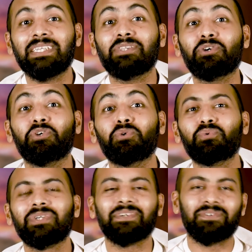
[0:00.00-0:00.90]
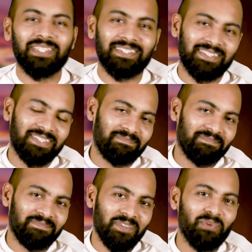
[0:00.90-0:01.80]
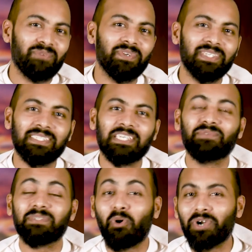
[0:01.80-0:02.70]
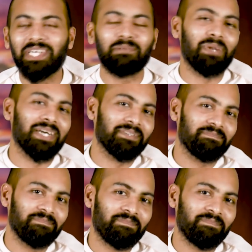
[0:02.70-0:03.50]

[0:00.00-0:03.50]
in the Eucharist when we receive his body and blood.